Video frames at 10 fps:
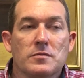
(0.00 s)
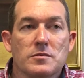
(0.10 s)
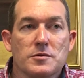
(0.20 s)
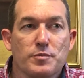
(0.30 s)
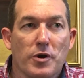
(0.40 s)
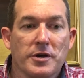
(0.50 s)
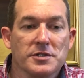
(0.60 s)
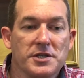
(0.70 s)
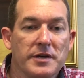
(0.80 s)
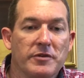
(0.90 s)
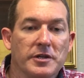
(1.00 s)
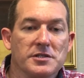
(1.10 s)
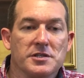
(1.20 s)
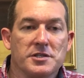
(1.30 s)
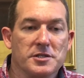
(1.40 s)
Spring has given us
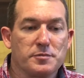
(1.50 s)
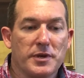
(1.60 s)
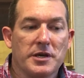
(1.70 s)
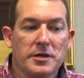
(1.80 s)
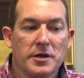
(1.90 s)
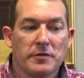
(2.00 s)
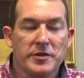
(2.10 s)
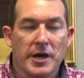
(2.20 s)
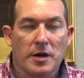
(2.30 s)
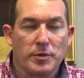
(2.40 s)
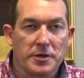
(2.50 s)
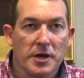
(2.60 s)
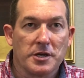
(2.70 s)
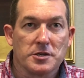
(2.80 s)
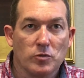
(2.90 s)
is the speed of the
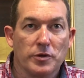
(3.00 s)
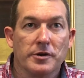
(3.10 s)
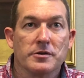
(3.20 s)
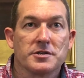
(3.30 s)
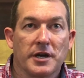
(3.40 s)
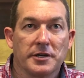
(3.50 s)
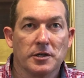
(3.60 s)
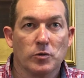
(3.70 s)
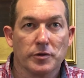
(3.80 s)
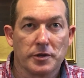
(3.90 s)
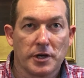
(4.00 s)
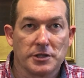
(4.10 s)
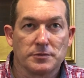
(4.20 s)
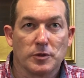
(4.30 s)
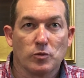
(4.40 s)
application when you're inside dealing with a
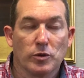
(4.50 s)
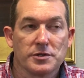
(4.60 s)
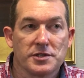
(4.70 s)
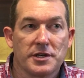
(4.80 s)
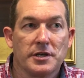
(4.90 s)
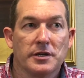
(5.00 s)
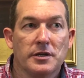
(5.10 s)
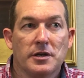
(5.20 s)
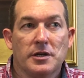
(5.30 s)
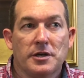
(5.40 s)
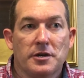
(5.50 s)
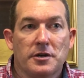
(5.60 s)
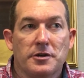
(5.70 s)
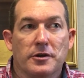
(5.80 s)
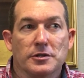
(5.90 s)
customer. We're seeing,
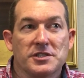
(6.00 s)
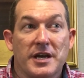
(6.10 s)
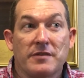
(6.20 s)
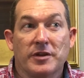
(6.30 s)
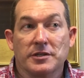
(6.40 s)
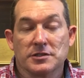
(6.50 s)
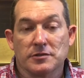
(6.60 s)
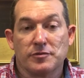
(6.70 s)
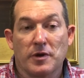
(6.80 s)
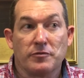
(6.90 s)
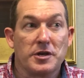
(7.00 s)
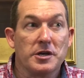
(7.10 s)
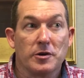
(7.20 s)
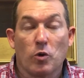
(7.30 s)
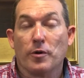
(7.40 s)
savings of
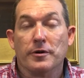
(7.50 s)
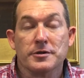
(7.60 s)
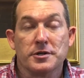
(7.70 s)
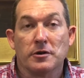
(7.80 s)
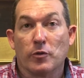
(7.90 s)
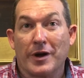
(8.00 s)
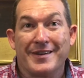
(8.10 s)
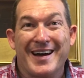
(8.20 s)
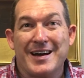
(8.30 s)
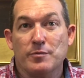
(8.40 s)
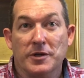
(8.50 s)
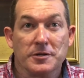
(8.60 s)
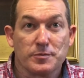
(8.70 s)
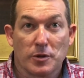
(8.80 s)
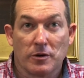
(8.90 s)
keying orders, around 9 minutes
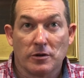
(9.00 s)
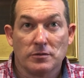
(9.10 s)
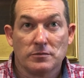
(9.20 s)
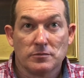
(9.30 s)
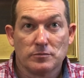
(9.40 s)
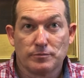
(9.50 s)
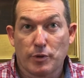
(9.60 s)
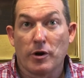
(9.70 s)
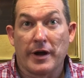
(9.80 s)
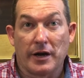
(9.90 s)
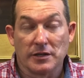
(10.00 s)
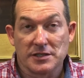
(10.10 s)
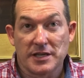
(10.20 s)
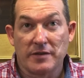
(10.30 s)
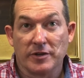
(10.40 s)
per an outlet
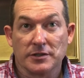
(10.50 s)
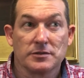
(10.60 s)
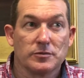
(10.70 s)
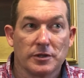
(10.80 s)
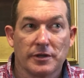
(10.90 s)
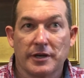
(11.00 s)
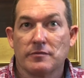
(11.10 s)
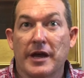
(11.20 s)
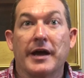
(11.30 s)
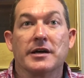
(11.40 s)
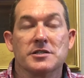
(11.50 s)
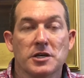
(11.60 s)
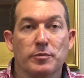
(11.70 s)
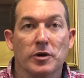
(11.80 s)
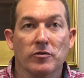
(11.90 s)
savings. Well, that adds
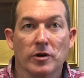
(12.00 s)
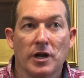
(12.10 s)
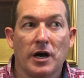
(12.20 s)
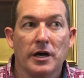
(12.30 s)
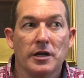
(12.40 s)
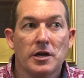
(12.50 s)
up over a lot.